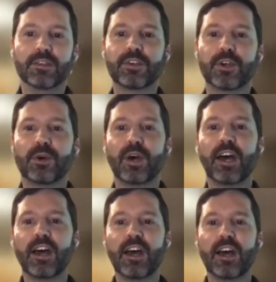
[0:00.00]
So
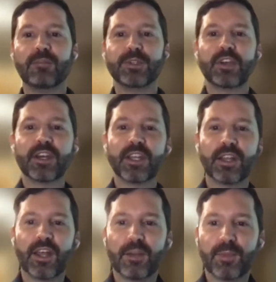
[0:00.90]
I've been talking
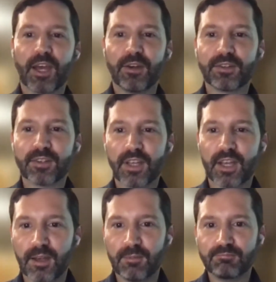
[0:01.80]
a lot about
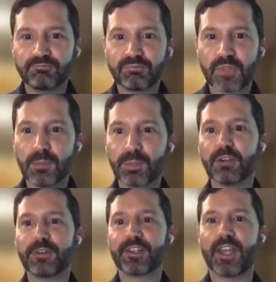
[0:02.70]

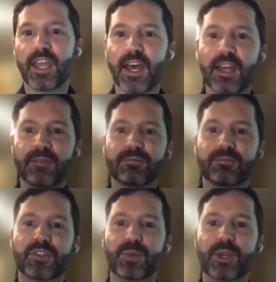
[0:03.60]
imperfect AI.
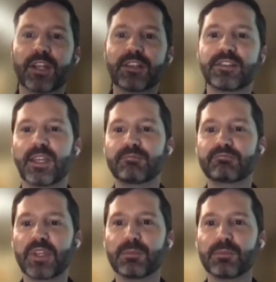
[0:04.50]
So when I say
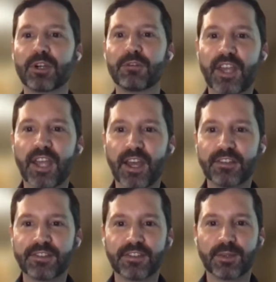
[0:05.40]
imperfect
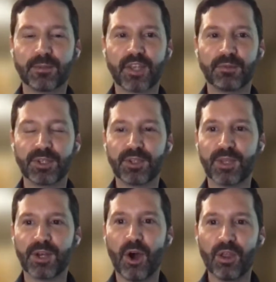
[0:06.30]
AI systems, I really
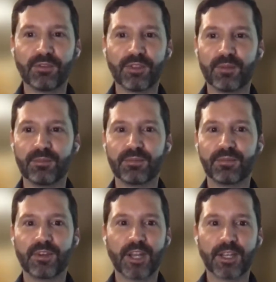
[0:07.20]
mean all of them
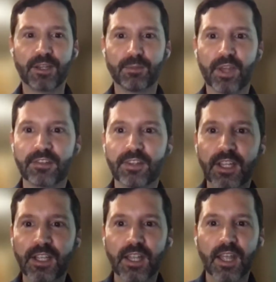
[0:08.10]
of any
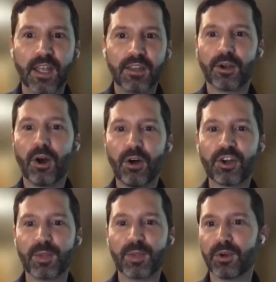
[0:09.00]
complexity. They're all
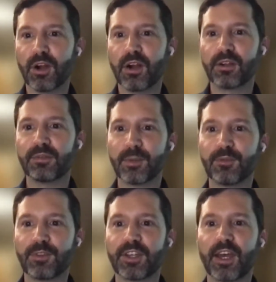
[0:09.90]
going to be wrong some
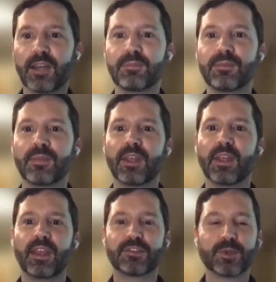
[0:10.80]
of the time.
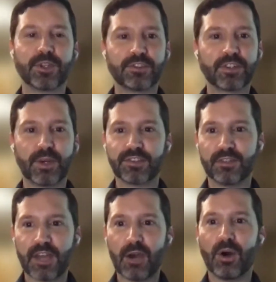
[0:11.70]
It's really just a
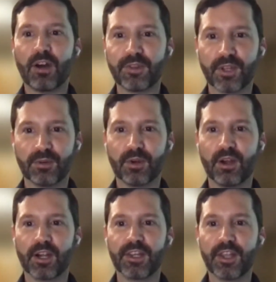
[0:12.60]
question of how often they're
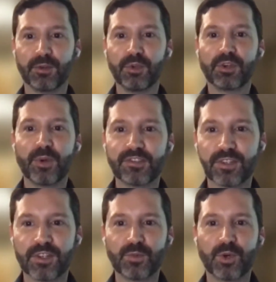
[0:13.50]
wrong. And then the real
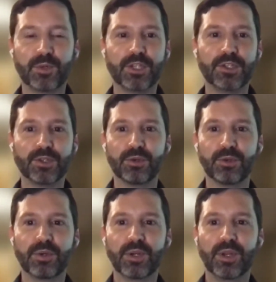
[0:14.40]
question is, what do we
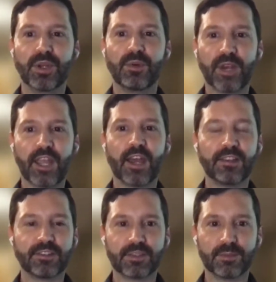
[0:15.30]
do when AI
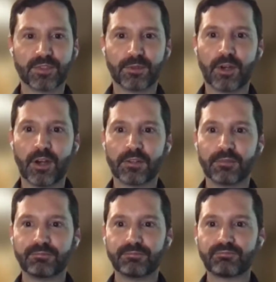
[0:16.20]
systems are wrong?
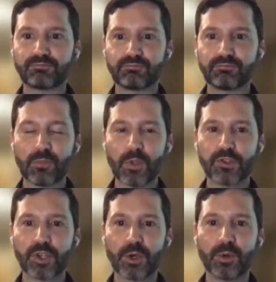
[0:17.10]

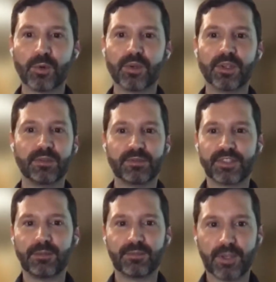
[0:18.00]
So
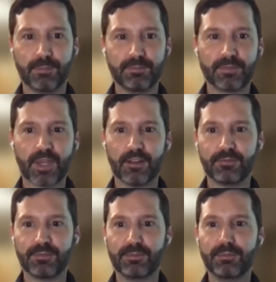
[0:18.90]
some kind
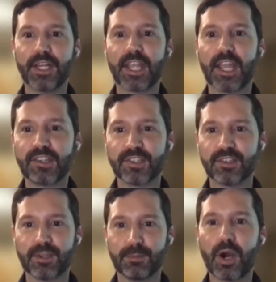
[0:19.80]
of
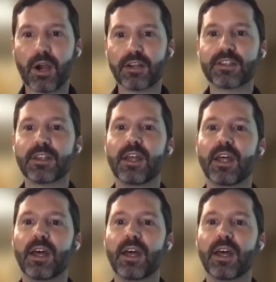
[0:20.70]
mitigations in part.